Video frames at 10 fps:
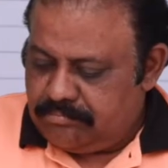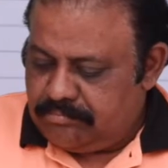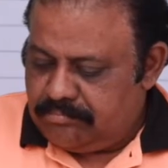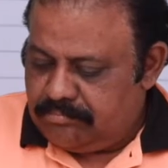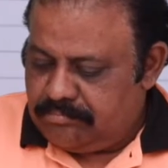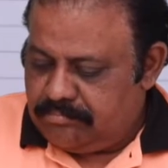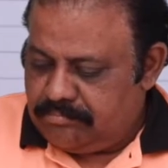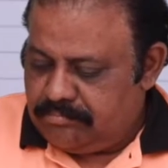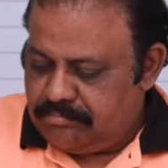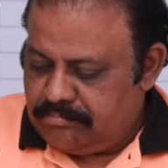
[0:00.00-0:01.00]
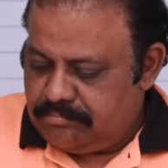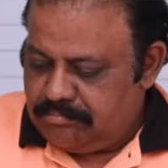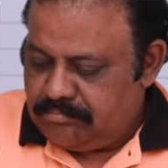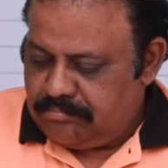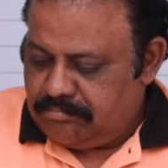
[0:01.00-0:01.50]

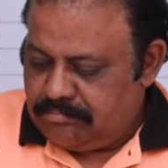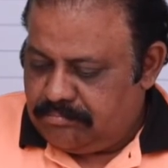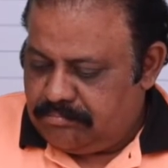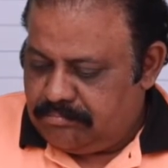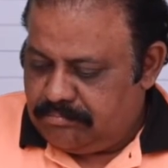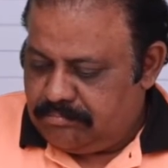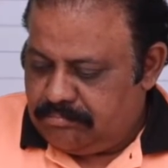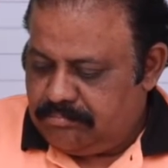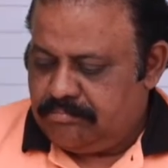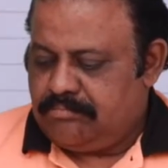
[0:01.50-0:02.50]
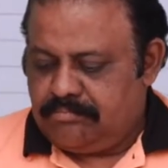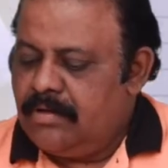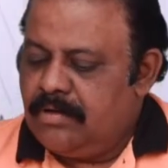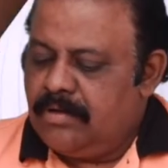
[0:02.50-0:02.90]
Nothing is said.